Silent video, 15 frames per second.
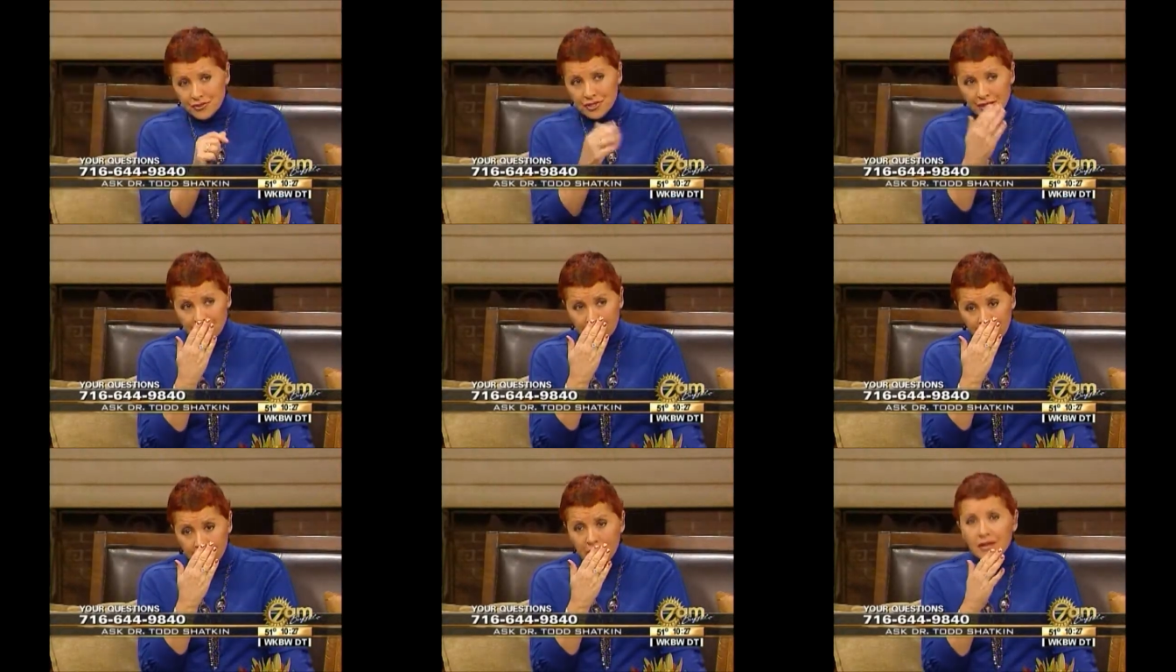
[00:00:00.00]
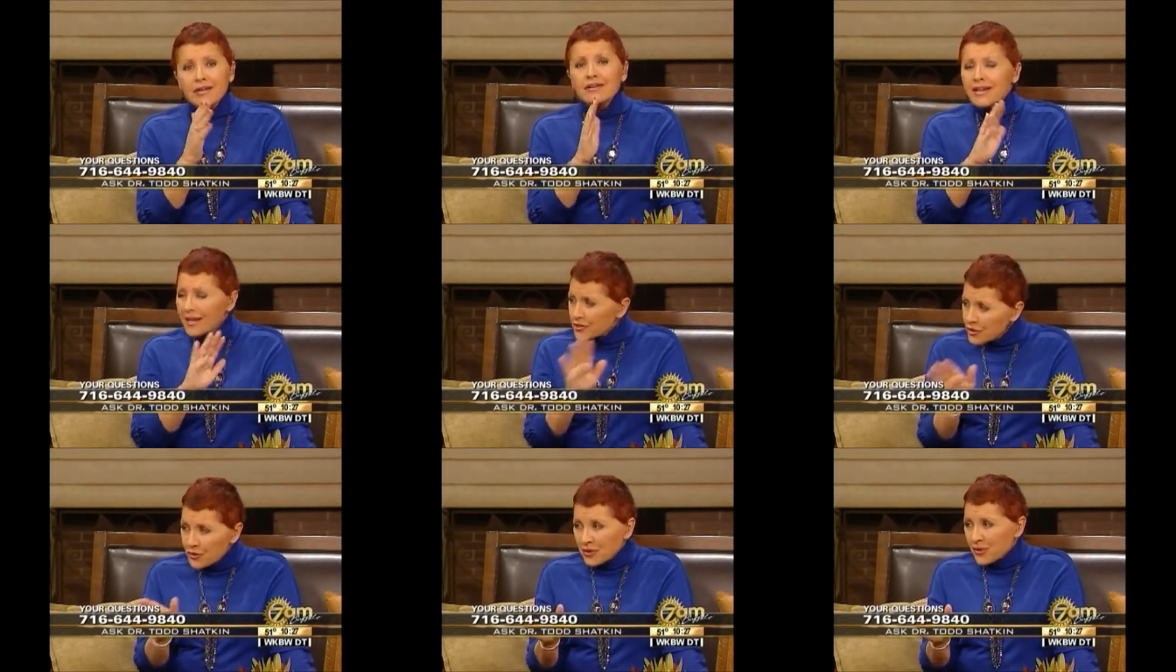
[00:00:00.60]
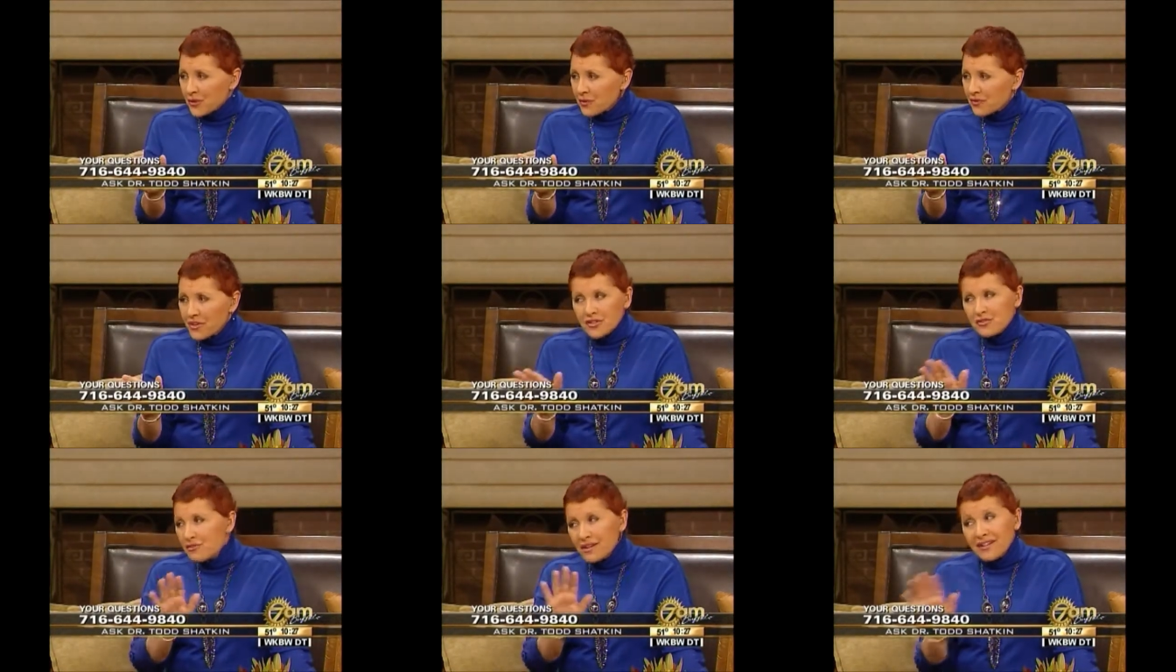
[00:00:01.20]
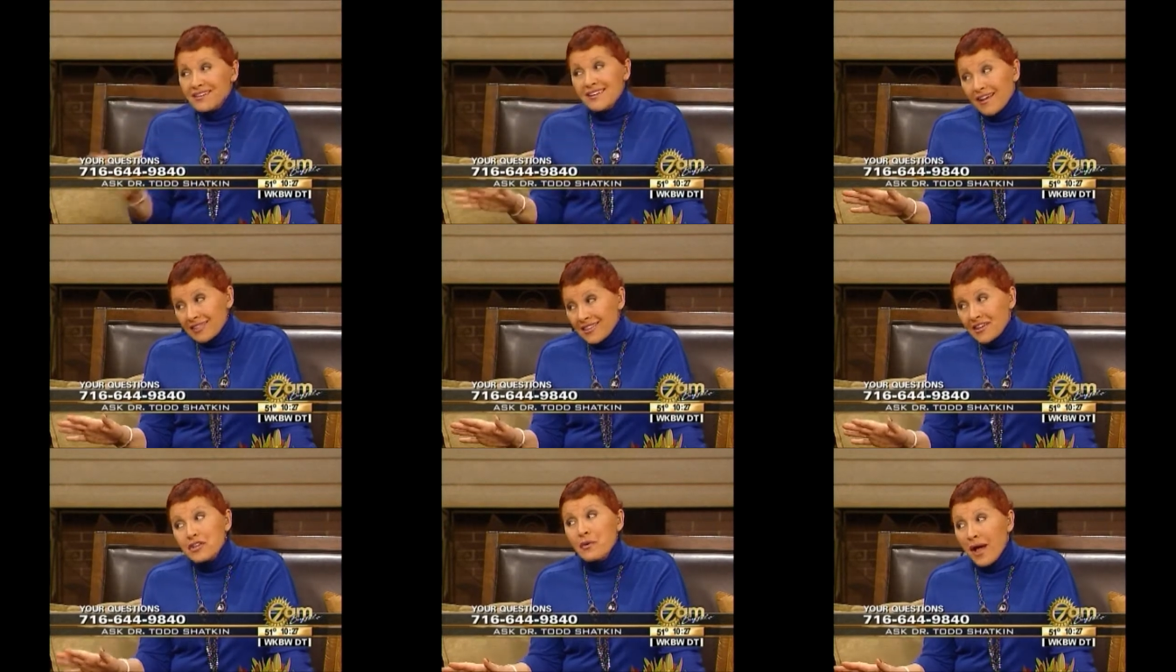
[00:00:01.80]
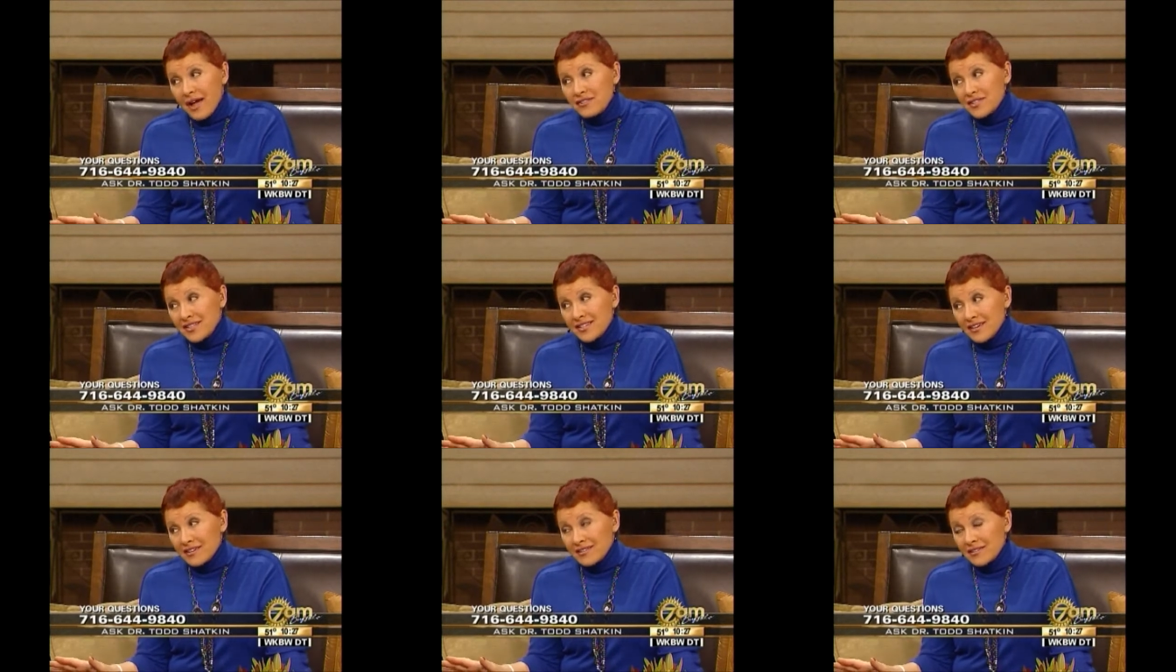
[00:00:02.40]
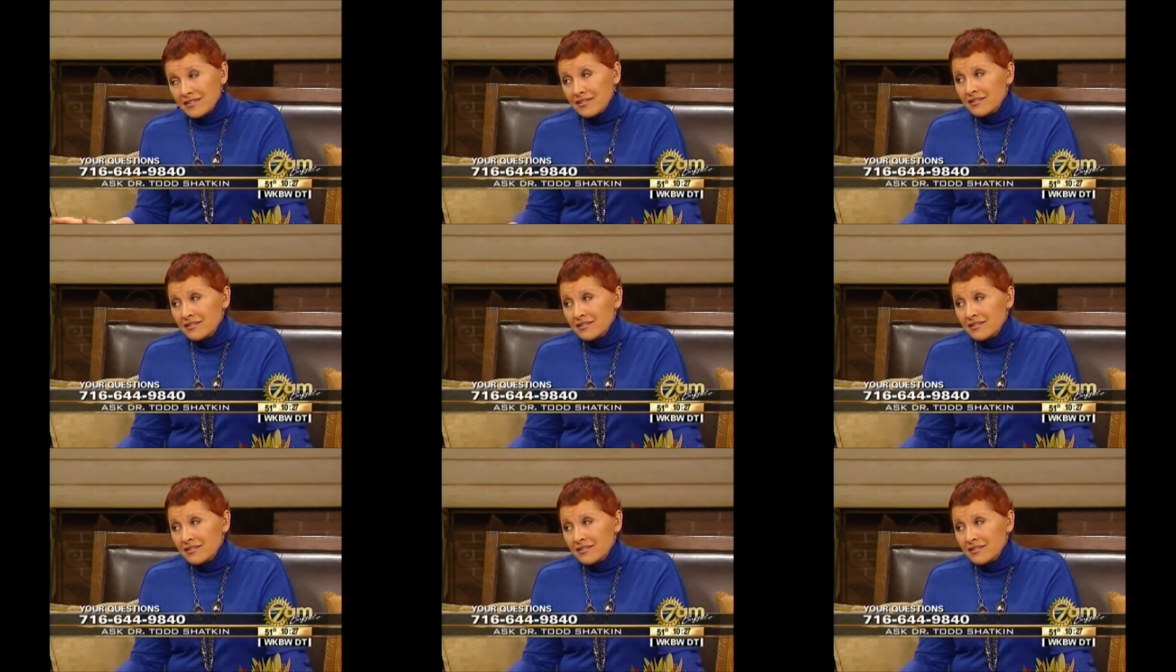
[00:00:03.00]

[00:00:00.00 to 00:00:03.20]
seen, not true. There's right. really nothing you haven't seen.